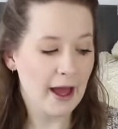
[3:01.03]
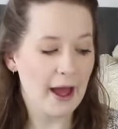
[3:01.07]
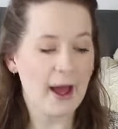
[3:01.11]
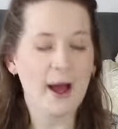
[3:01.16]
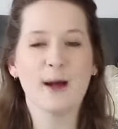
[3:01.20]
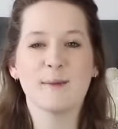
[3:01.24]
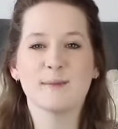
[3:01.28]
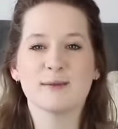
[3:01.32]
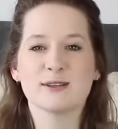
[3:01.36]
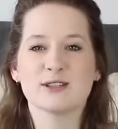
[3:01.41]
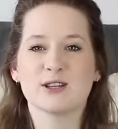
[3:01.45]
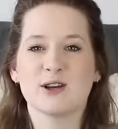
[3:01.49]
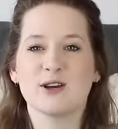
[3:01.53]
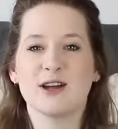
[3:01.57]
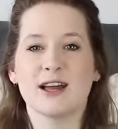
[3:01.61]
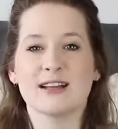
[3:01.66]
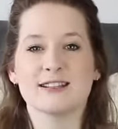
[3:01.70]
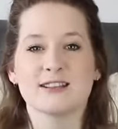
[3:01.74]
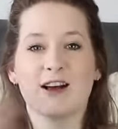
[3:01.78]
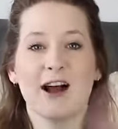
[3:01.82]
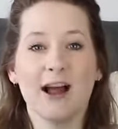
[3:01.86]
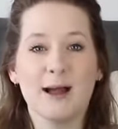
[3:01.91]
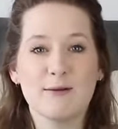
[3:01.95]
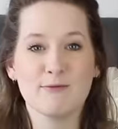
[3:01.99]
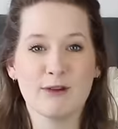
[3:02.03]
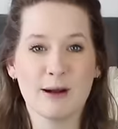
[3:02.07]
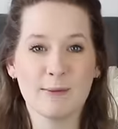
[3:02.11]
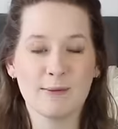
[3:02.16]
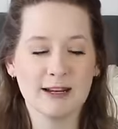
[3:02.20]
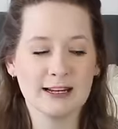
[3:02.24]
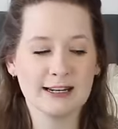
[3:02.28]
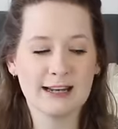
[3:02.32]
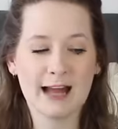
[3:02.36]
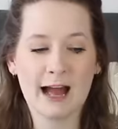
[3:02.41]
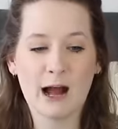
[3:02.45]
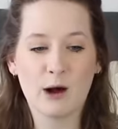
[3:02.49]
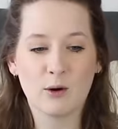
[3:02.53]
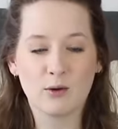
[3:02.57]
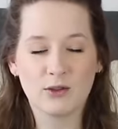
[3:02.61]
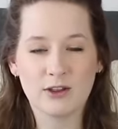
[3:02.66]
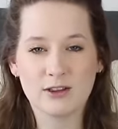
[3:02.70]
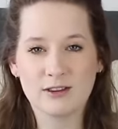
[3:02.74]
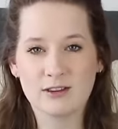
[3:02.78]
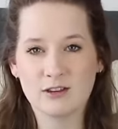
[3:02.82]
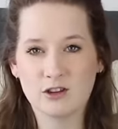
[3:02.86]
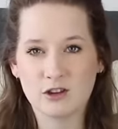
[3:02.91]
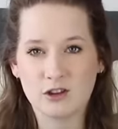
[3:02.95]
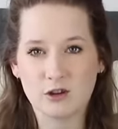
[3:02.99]
Um, so yes, am rambling now.
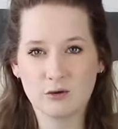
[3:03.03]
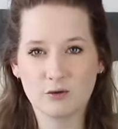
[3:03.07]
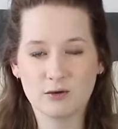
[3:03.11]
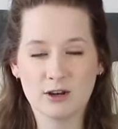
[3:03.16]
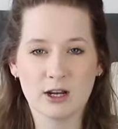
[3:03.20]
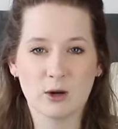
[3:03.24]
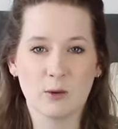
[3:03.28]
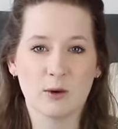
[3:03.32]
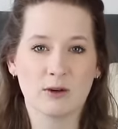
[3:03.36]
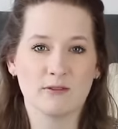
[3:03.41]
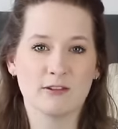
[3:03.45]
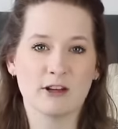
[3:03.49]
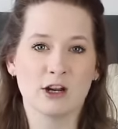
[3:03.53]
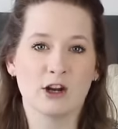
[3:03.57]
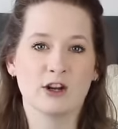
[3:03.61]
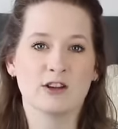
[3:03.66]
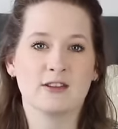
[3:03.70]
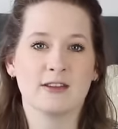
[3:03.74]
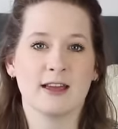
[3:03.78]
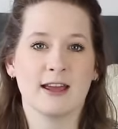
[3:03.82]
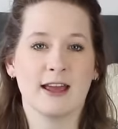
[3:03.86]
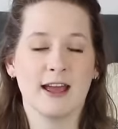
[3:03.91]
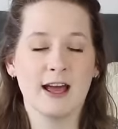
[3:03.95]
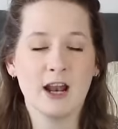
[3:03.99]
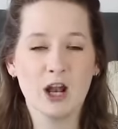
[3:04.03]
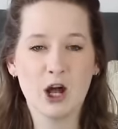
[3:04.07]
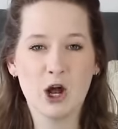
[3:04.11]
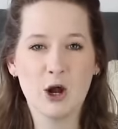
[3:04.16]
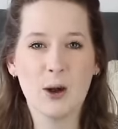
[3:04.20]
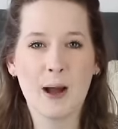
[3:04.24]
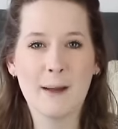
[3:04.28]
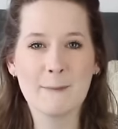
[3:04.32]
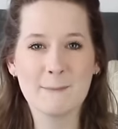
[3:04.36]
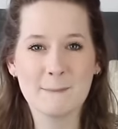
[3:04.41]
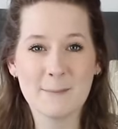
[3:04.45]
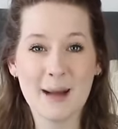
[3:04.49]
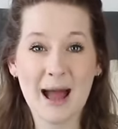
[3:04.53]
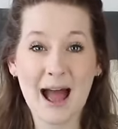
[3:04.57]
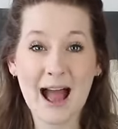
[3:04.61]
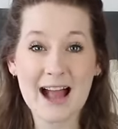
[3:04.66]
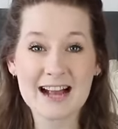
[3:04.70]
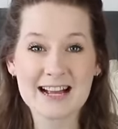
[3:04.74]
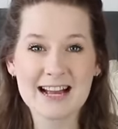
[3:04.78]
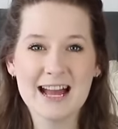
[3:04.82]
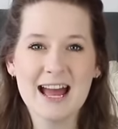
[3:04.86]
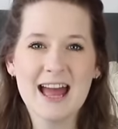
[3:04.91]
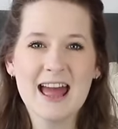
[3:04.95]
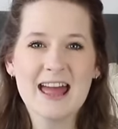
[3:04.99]
This is just a really quick video to say hello, I'm
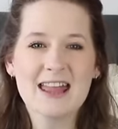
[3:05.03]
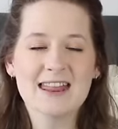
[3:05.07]
back.